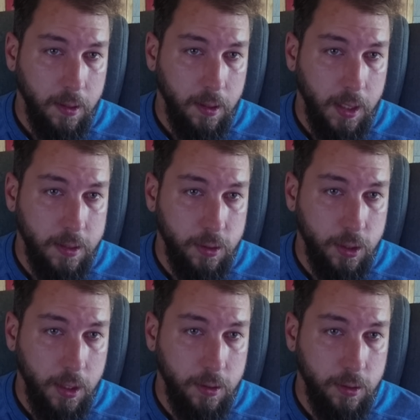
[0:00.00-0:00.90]
Let's
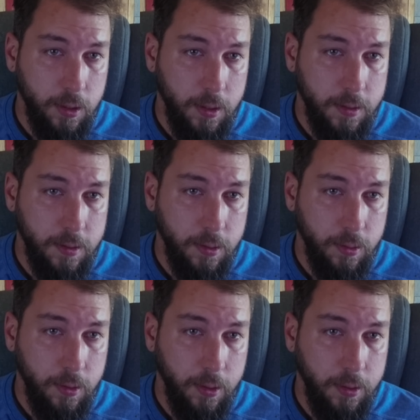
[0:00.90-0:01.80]
change this
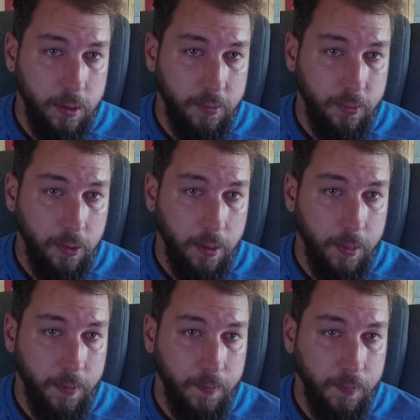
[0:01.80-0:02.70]
to a uniform